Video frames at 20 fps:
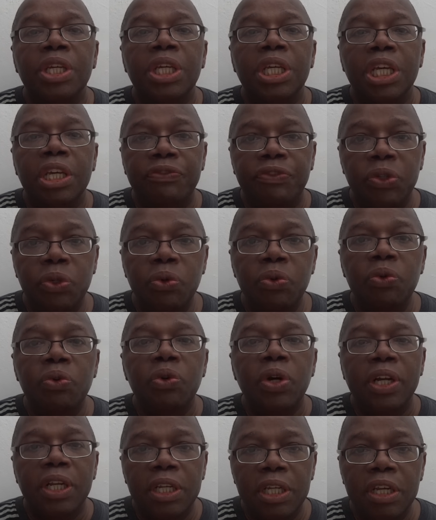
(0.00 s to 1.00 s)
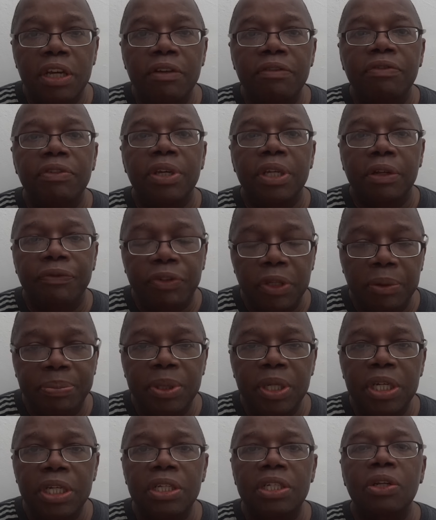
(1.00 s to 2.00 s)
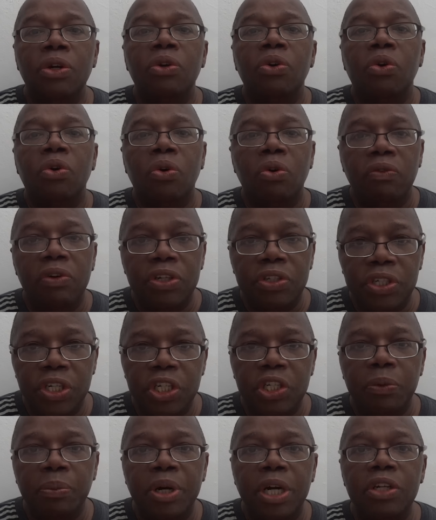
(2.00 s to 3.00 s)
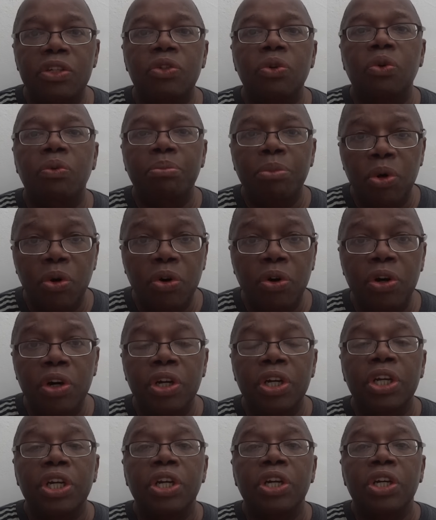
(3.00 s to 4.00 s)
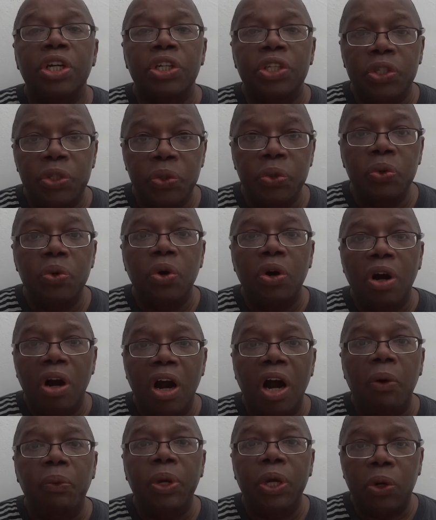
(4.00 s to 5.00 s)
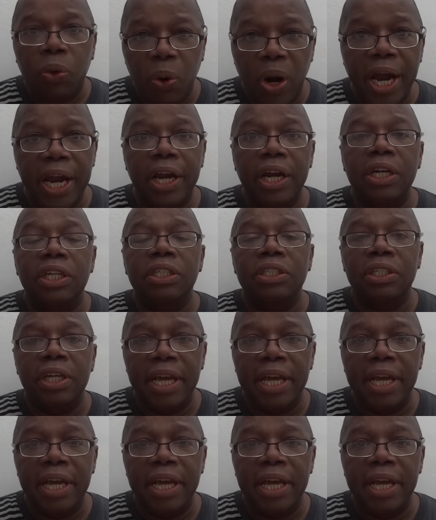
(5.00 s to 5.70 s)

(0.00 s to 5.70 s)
if you live in the Philippines over 6 months or more, you are required to